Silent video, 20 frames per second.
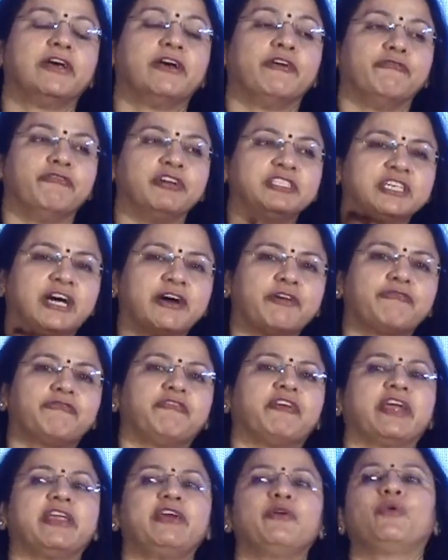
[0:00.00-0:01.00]
which are
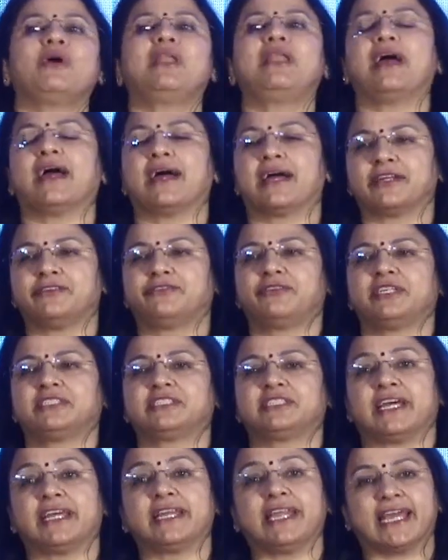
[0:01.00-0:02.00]
very well
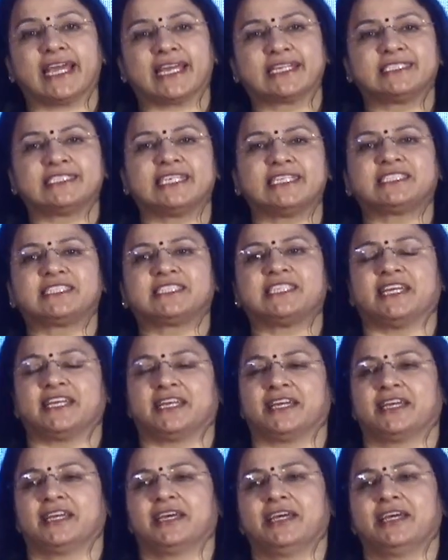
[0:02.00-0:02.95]
addressed and existing